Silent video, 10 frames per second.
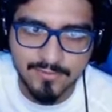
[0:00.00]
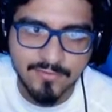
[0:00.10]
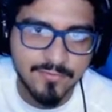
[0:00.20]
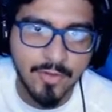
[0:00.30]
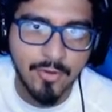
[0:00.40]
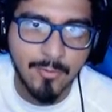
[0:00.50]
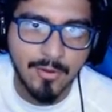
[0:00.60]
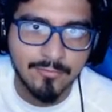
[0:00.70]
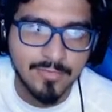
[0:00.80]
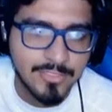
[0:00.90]
video up
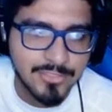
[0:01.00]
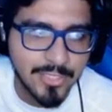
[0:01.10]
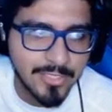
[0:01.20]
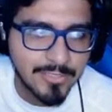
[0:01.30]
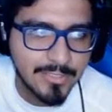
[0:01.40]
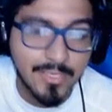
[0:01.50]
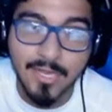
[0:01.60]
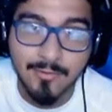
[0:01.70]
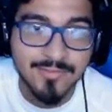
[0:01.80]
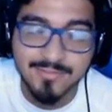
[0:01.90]
out yesterday. Again,
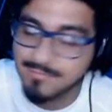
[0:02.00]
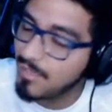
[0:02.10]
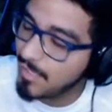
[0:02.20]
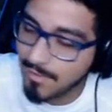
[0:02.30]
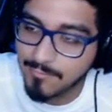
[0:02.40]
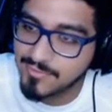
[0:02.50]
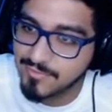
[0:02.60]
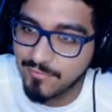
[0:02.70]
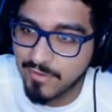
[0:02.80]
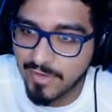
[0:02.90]
I was I was still
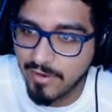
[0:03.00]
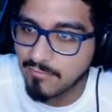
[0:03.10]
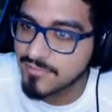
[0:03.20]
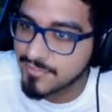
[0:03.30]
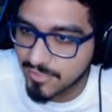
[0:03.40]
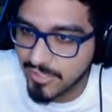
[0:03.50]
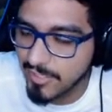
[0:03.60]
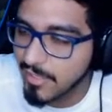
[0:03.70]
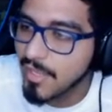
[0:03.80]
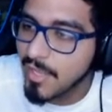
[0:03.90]
very tired. I was still trying to
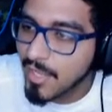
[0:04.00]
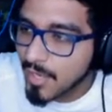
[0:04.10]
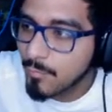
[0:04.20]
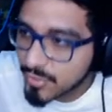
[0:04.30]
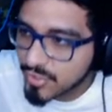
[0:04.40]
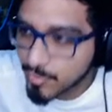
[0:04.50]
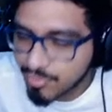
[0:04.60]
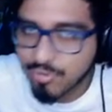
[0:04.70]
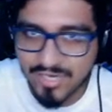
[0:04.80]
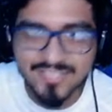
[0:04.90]

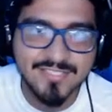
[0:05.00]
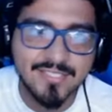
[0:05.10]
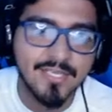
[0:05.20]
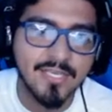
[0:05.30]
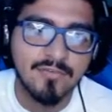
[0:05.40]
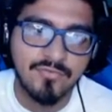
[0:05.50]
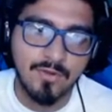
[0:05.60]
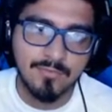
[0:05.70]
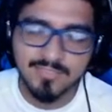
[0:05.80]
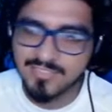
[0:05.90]
recuperate
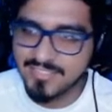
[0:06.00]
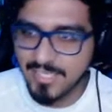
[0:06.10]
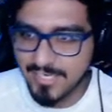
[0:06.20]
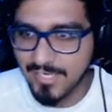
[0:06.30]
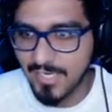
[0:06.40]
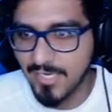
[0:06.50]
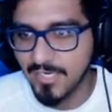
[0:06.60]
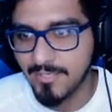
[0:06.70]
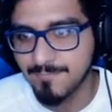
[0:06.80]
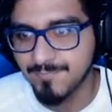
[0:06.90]
from said
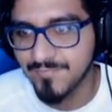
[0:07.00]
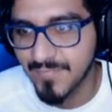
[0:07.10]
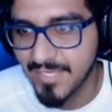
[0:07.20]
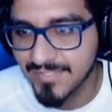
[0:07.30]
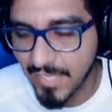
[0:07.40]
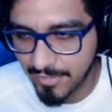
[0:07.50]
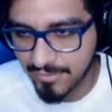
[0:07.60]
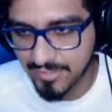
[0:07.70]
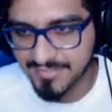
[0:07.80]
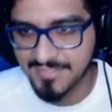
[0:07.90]
uh,
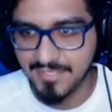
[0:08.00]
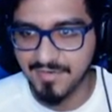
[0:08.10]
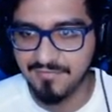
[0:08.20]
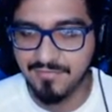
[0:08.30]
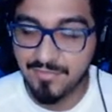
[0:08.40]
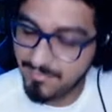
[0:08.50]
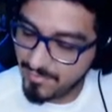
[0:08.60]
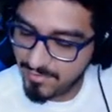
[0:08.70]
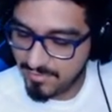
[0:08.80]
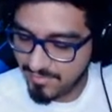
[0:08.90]
tiredness of
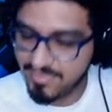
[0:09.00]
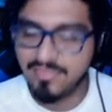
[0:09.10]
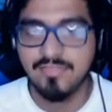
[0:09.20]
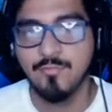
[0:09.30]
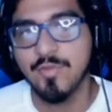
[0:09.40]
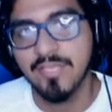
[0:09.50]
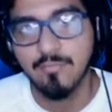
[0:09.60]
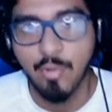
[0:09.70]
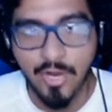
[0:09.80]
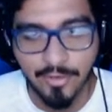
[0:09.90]
the weekend
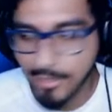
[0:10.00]
prior.